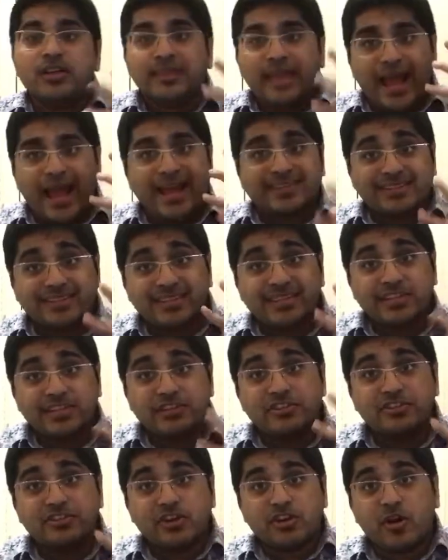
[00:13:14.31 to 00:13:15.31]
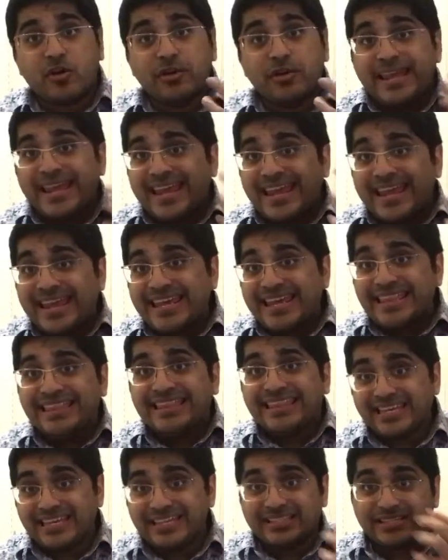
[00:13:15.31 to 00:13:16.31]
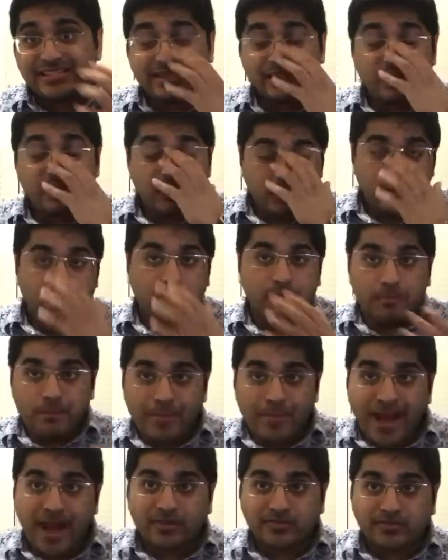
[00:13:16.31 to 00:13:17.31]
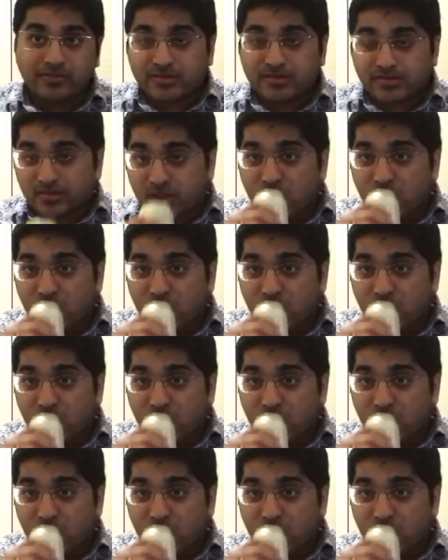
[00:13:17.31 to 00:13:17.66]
as he showed in this bout.